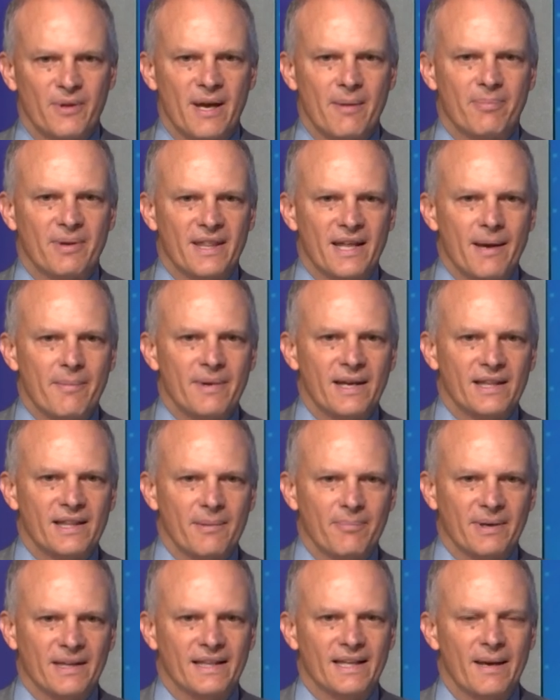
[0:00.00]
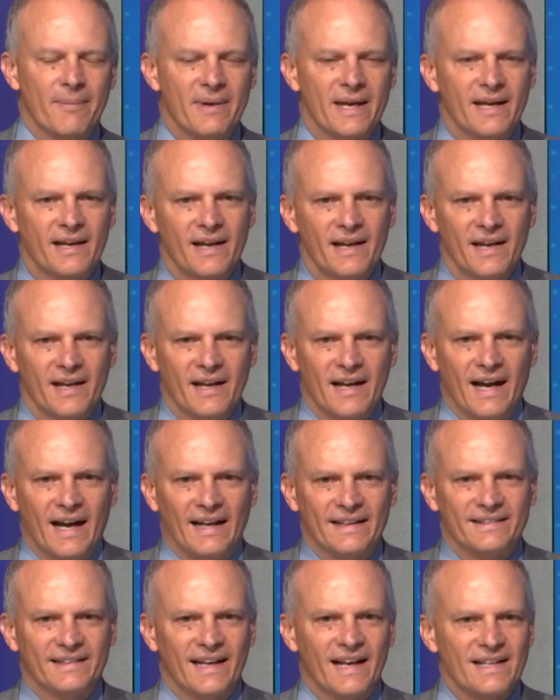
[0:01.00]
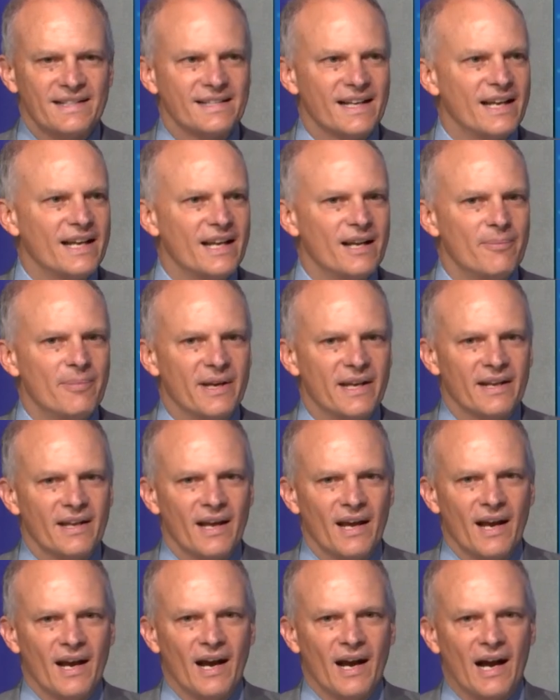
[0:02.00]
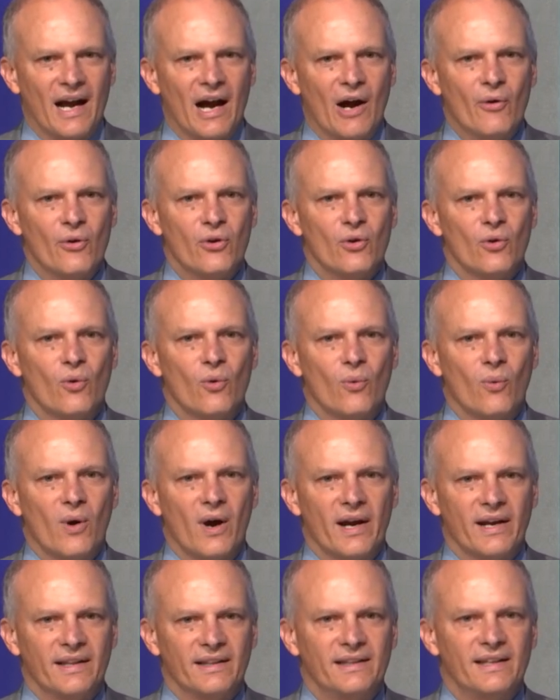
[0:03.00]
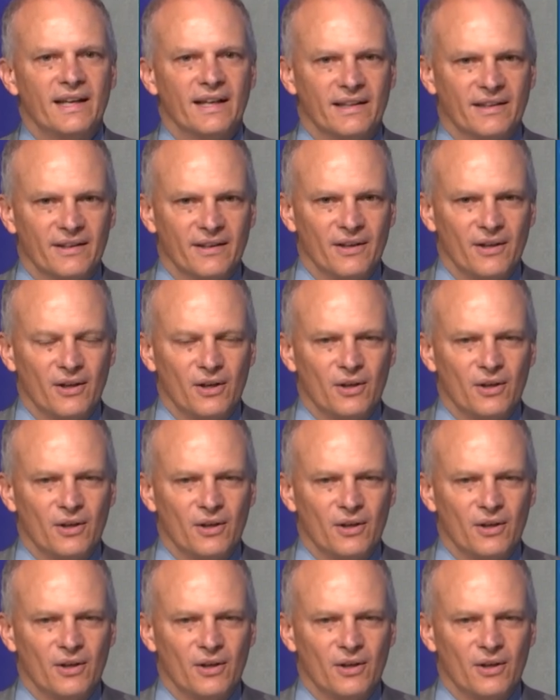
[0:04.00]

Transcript: the epidemic, the pandemic, and tell us a little bit how Uruguay did